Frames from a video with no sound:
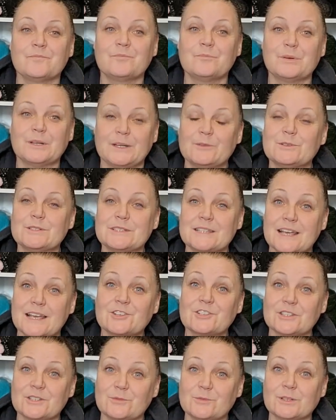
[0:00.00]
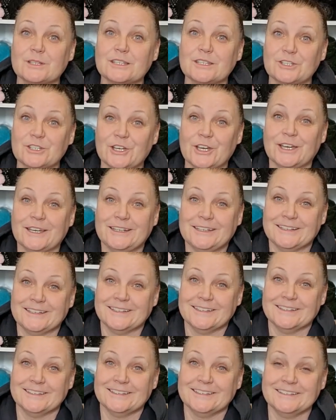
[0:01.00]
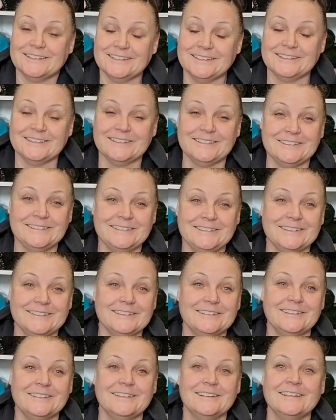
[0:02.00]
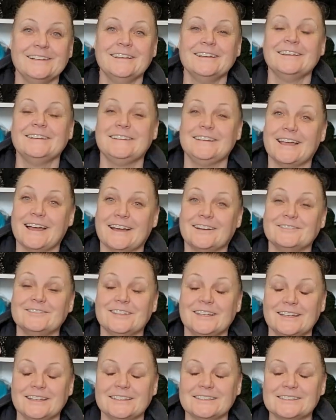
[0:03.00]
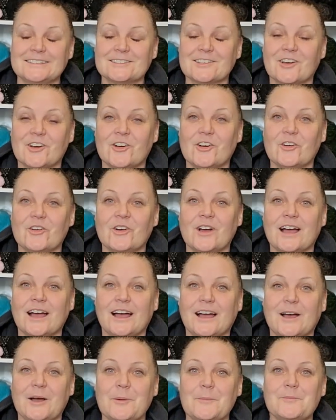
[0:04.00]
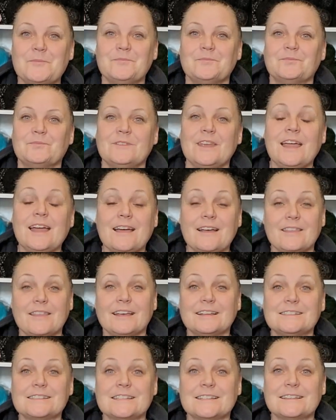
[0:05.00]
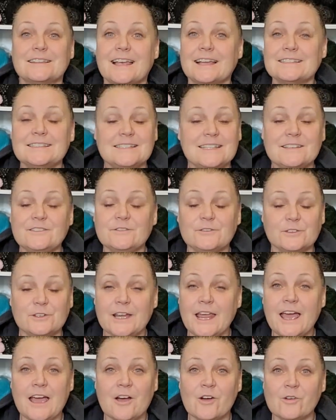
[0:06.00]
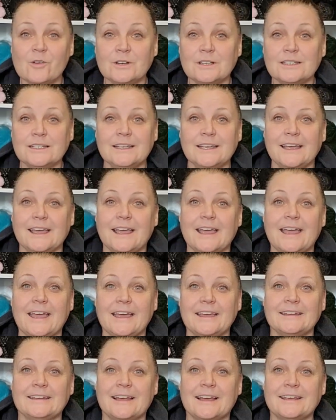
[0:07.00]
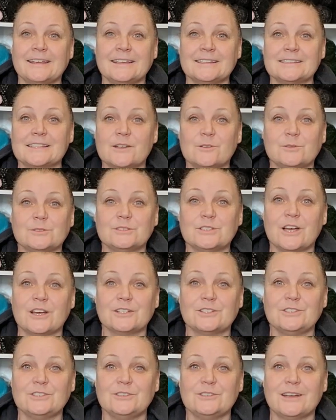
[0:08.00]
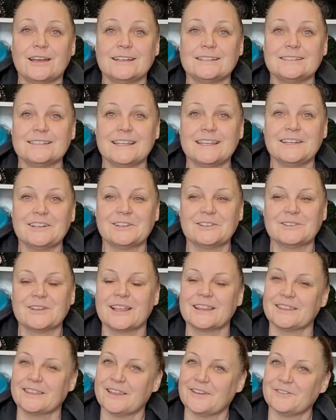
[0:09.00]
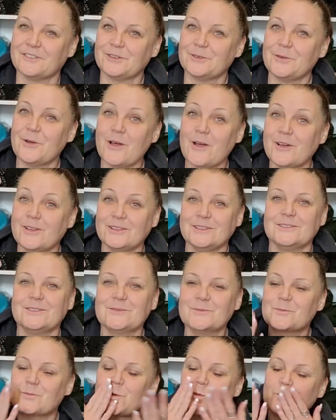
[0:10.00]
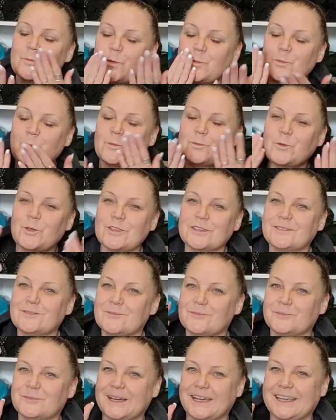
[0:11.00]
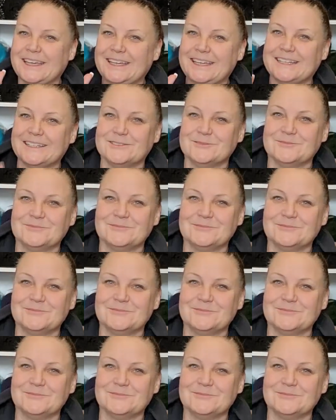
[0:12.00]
but it was actually really good. Yeah. So, um, yeah, that's, that's it for now. And I guess I will talk to you guys later. Love you all. Bye.